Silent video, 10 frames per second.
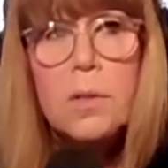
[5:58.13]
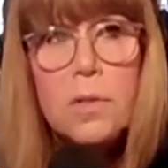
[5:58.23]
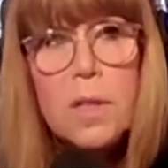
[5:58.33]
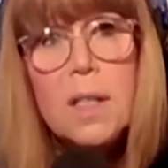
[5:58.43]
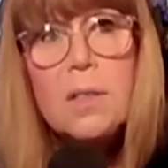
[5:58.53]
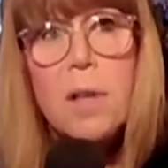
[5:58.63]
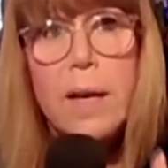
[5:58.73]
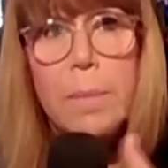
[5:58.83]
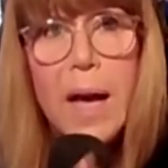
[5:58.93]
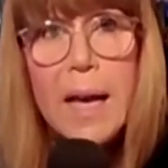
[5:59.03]
cities
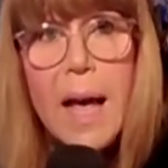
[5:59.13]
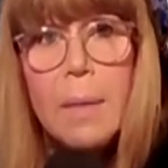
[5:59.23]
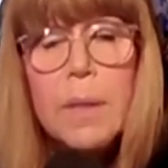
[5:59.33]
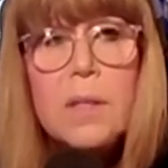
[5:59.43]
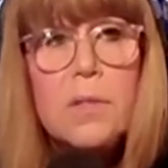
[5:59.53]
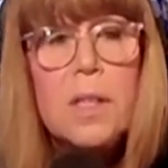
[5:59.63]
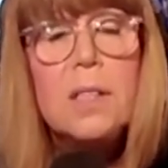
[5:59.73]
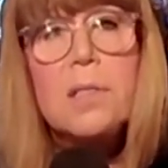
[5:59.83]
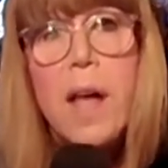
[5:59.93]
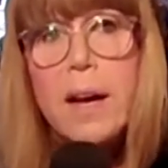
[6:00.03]
like Miami,
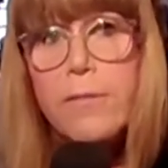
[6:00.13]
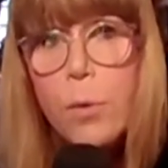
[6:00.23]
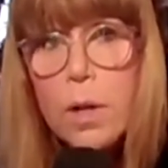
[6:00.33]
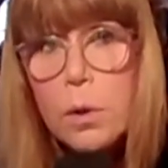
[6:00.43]
cities like Fort